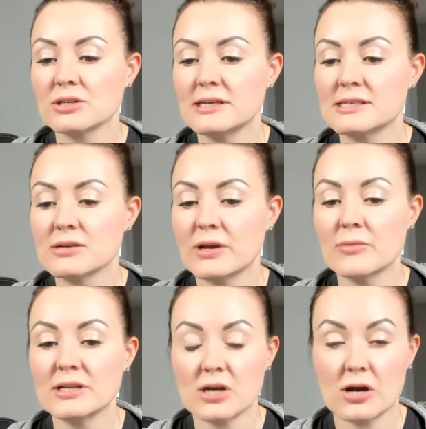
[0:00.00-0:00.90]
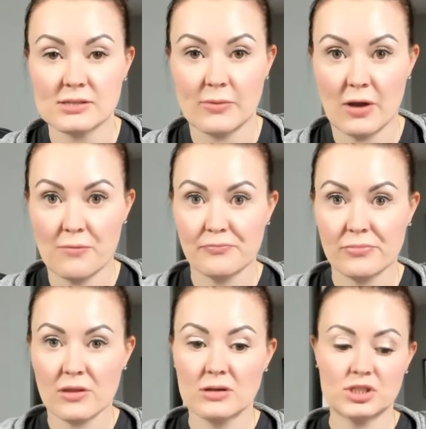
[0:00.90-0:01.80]
Lisa Wiedemann talks about.
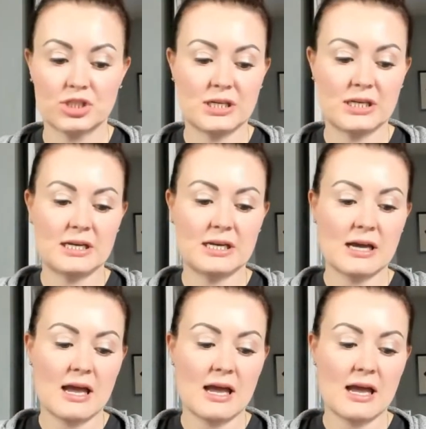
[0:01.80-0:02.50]
She,